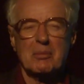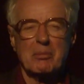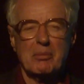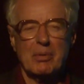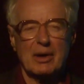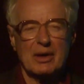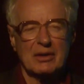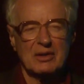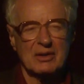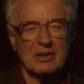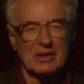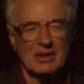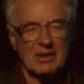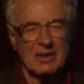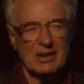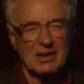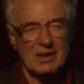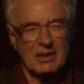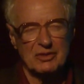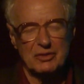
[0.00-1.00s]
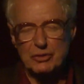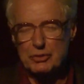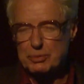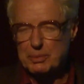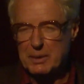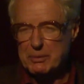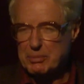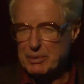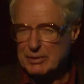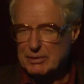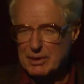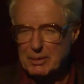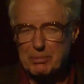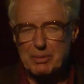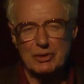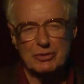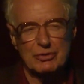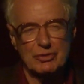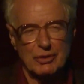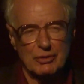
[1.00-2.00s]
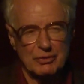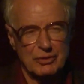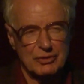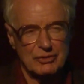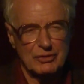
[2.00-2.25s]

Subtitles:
but a newspaper clipping service